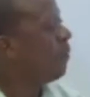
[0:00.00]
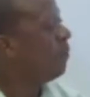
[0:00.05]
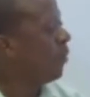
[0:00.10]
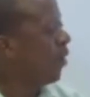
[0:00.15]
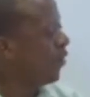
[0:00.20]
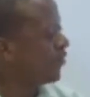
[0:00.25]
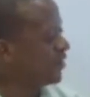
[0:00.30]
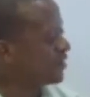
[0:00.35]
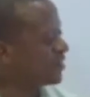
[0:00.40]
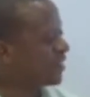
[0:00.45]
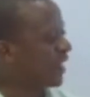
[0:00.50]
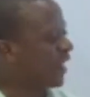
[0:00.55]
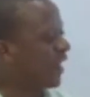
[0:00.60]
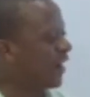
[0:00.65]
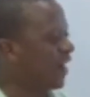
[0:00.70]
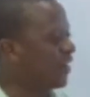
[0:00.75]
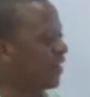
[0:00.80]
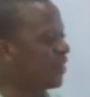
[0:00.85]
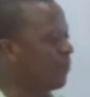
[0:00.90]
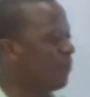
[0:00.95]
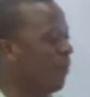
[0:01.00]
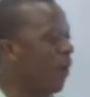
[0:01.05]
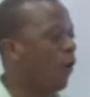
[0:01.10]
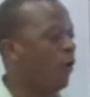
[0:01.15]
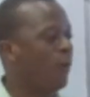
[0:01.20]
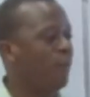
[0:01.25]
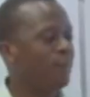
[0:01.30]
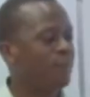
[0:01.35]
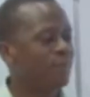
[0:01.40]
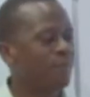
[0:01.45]
Moses cleared the
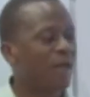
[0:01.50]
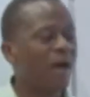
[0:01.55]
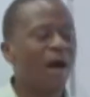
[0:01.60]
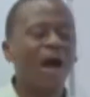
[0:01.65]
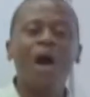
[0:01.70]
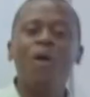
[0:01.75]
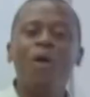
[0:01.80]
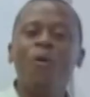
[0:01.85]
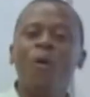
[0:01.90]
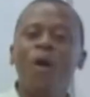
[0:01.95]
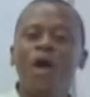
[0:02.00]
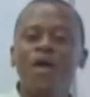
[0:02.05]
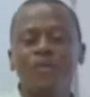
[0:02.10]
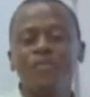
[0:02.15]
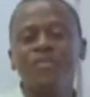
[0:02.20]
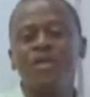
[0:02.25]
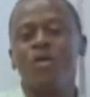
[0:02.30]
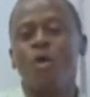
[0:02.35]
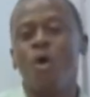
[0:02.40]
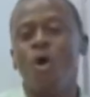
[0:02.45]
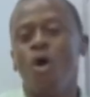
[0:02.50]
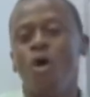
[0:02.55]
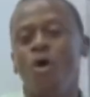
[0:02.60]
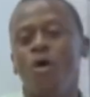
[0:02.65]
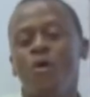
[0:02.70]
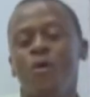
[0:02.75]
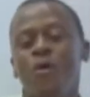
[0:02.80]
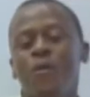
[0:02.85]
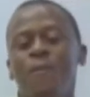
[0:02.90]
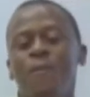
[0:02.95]
ball away from the goal.